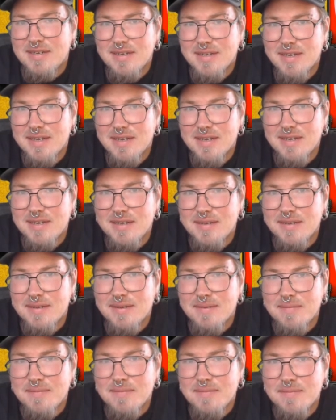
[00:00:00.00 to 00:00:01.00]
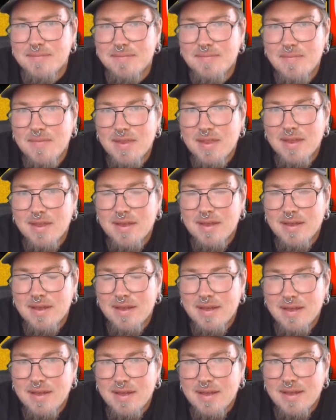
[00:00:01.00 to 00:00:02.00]
And
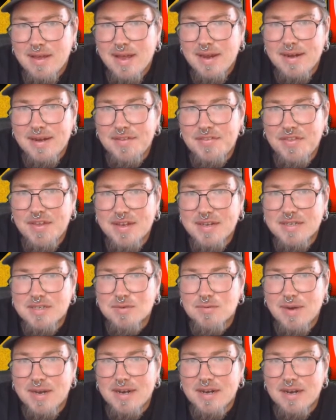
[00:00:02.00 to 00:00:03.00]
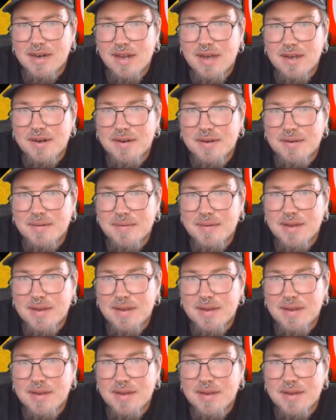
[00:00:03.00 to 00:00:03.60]
I think it's quite a lot.